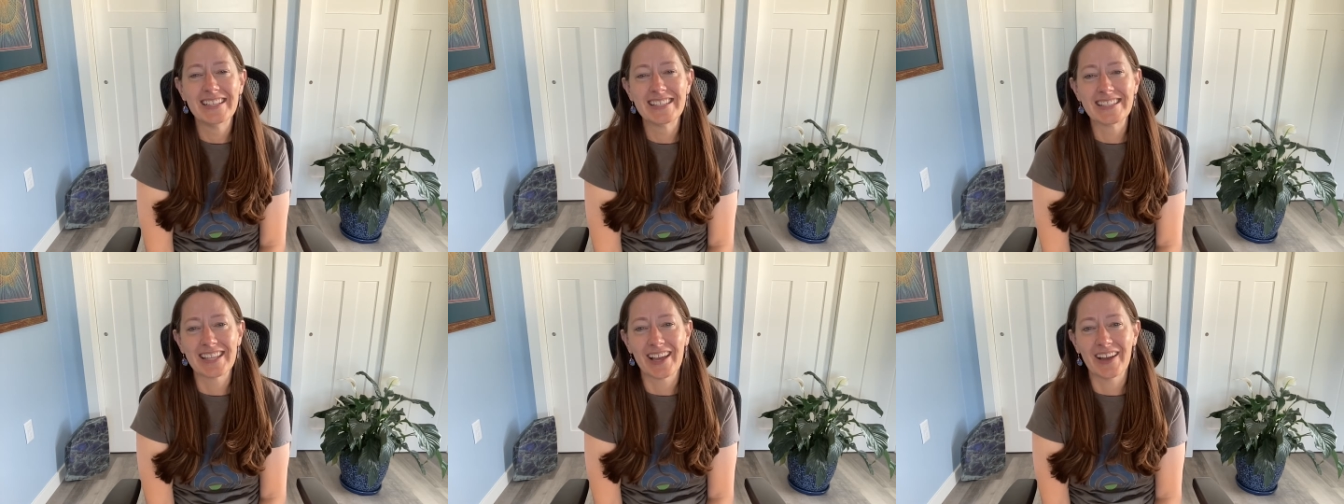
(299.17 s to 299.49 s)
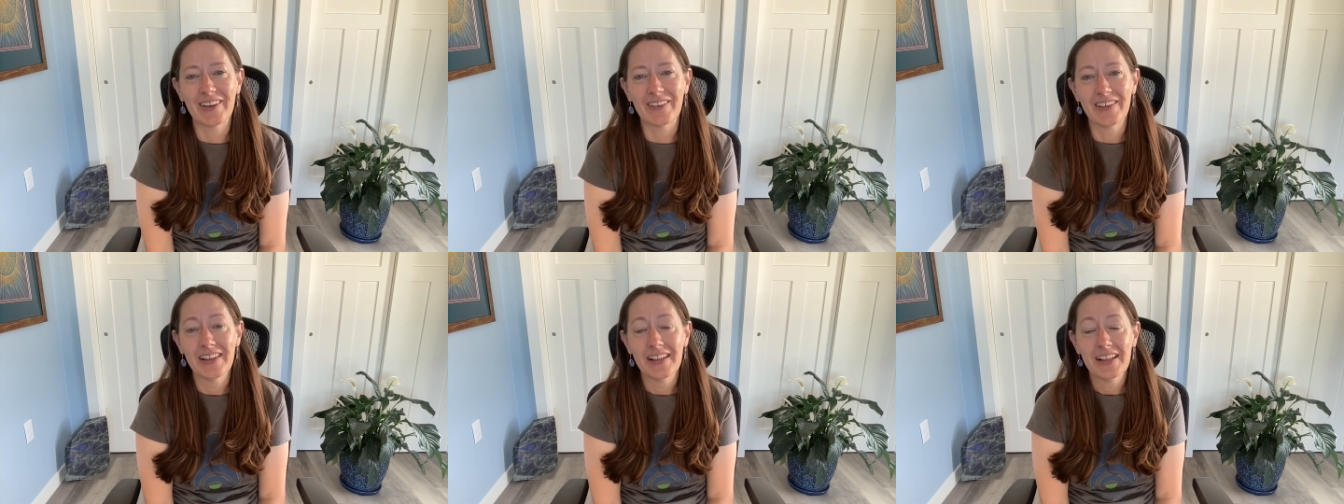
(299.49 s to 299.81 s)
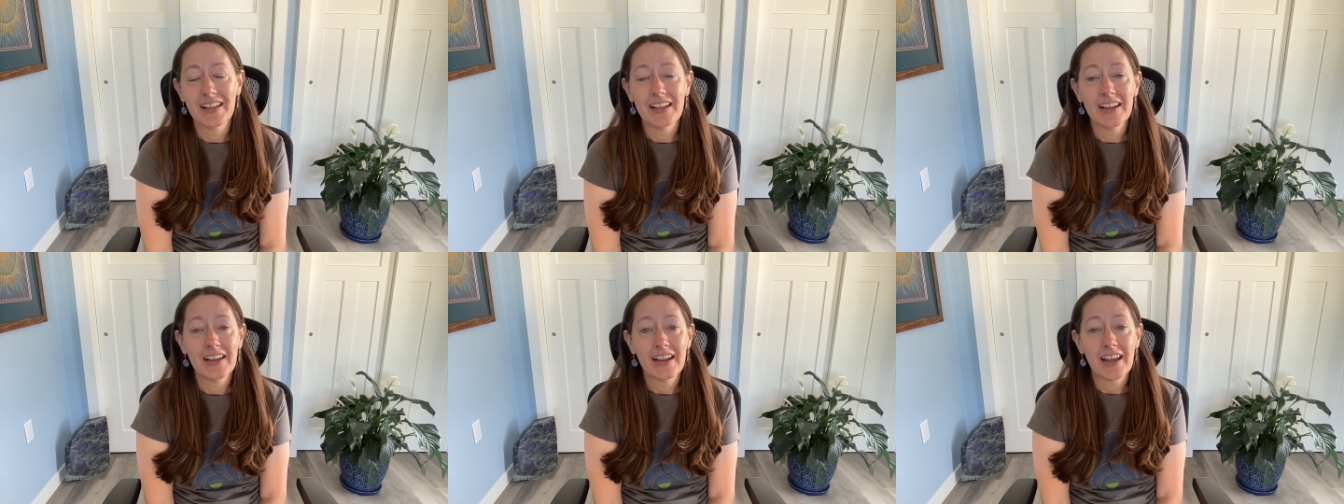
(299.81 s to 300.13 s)
So
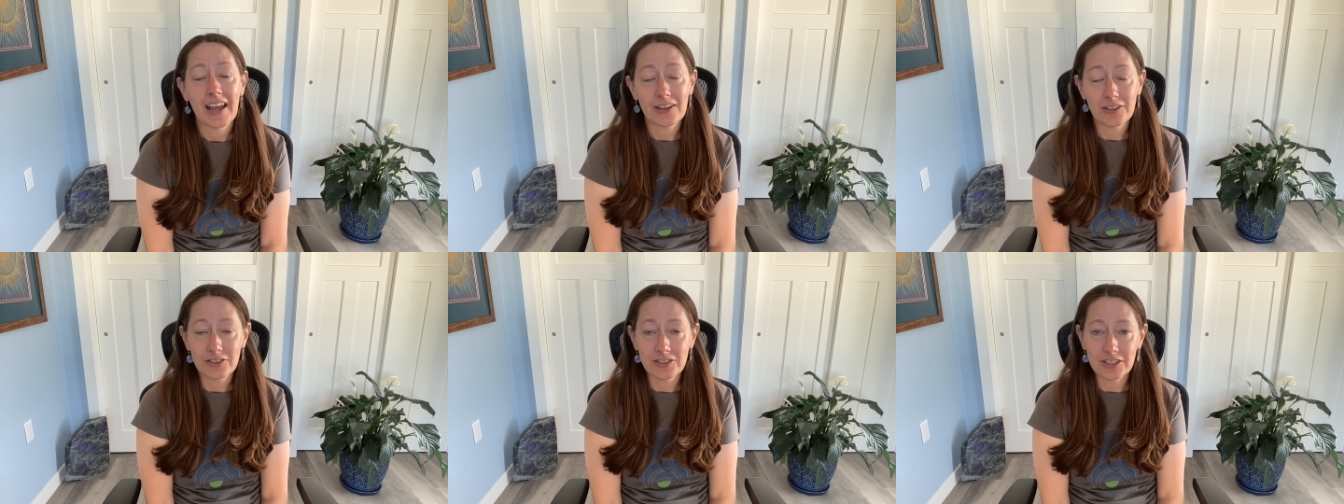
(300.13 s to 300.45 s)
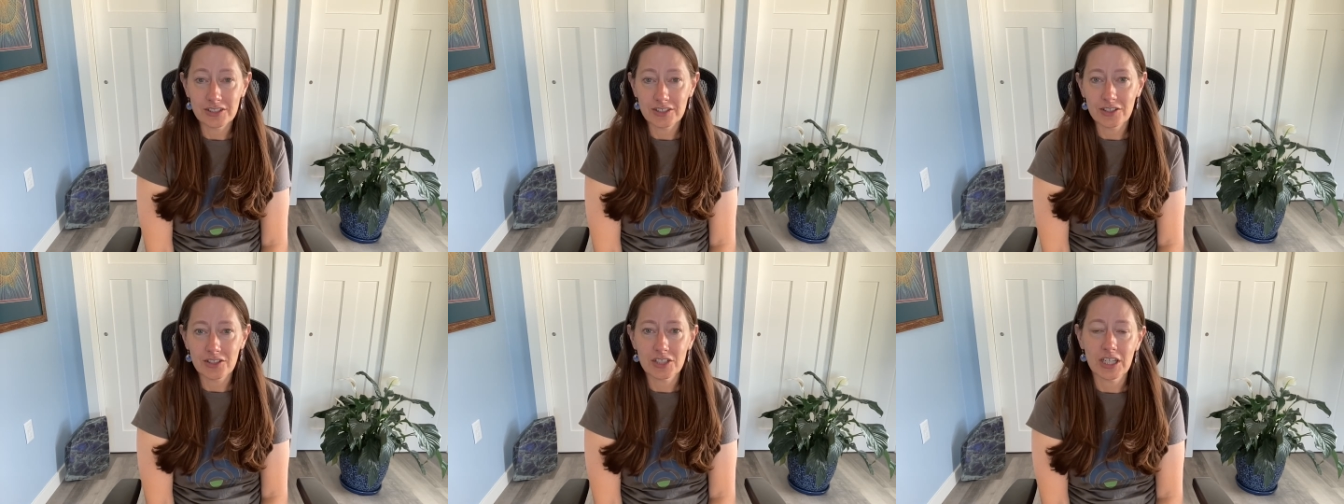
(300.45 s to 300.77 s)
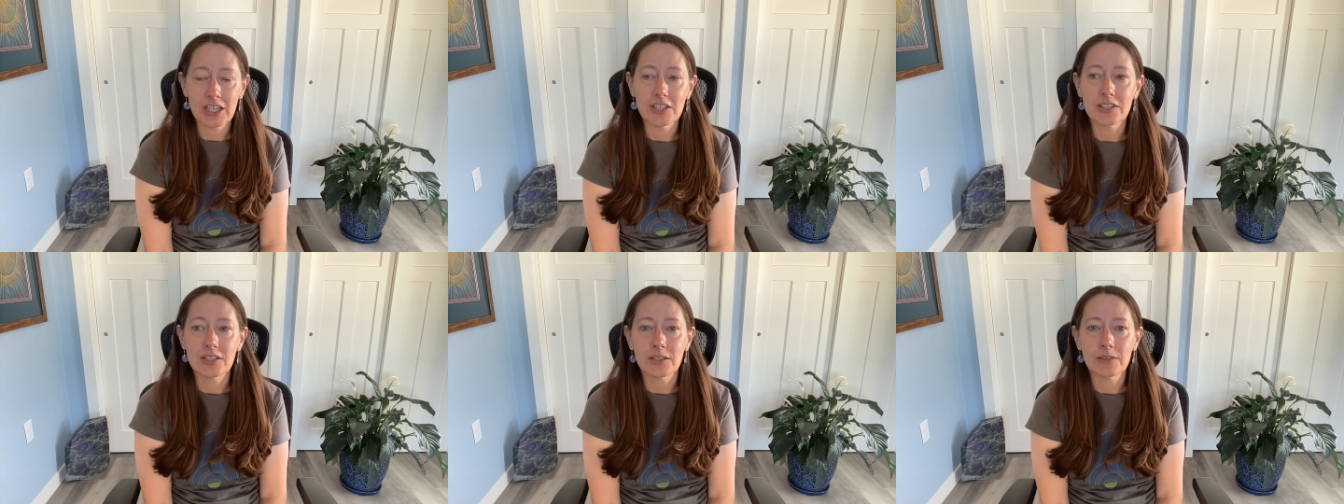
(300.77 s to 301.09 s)
energies are
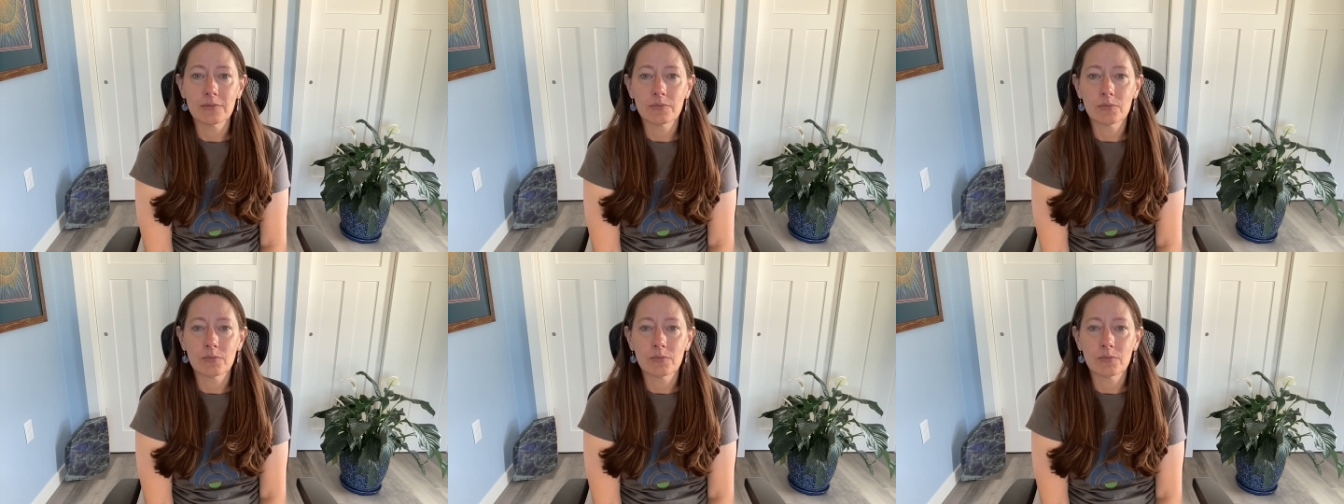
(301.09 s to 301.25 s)
changing.